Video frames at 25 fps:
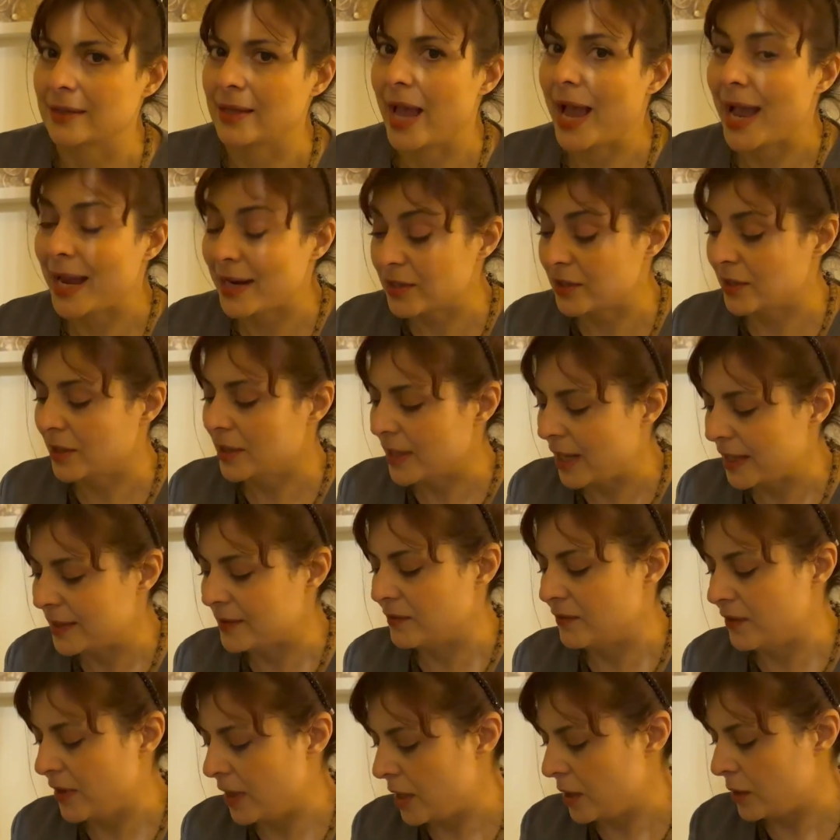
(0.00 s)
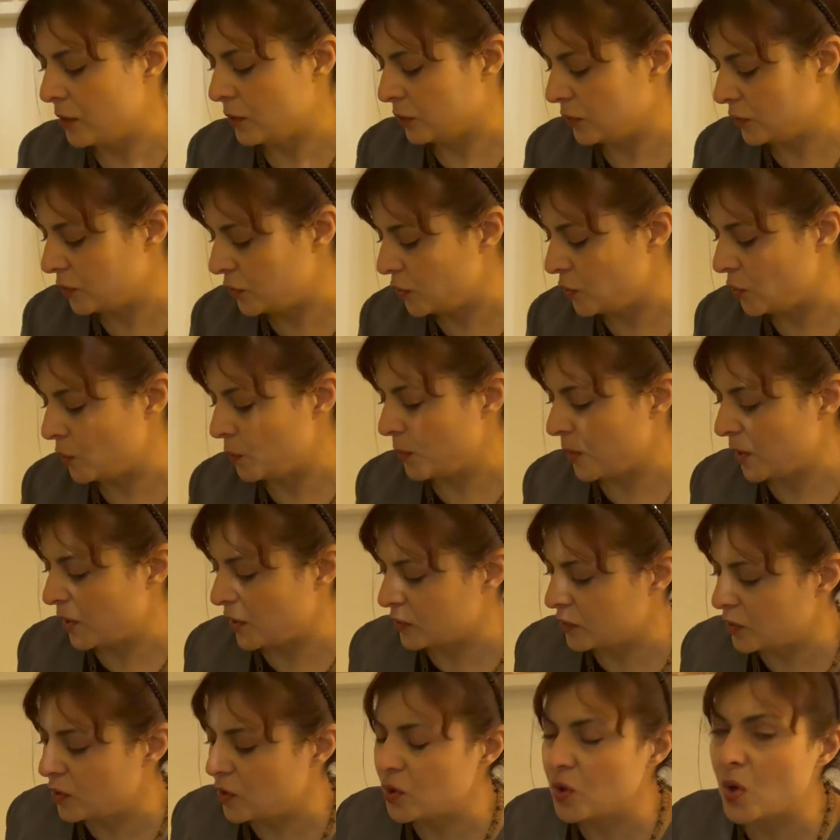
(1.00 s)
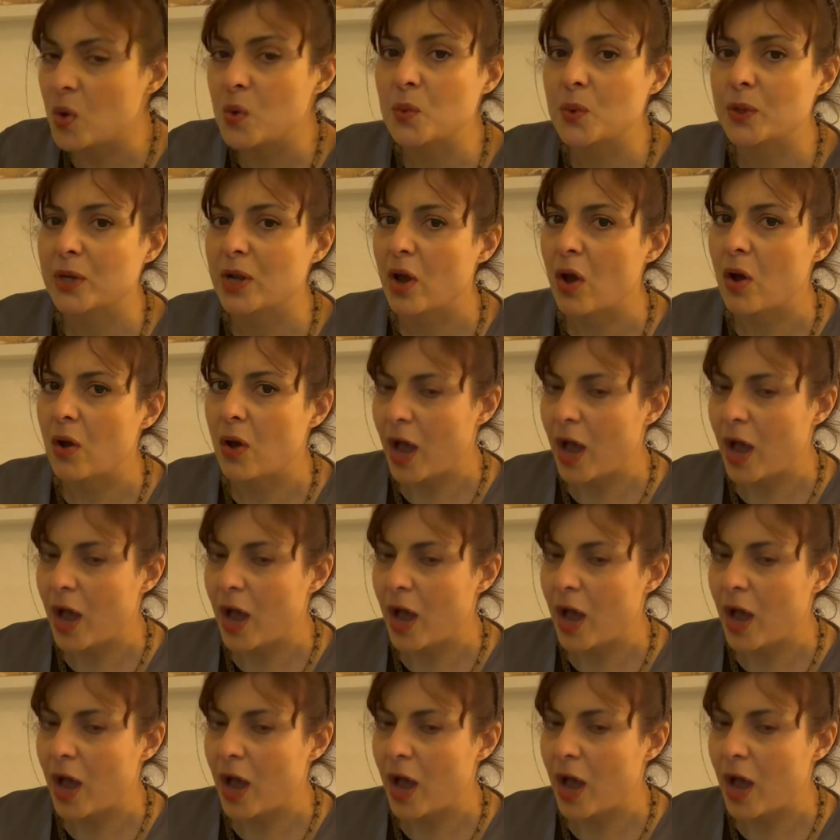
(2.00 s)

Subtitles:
Actually, that's very good too, because you don't want to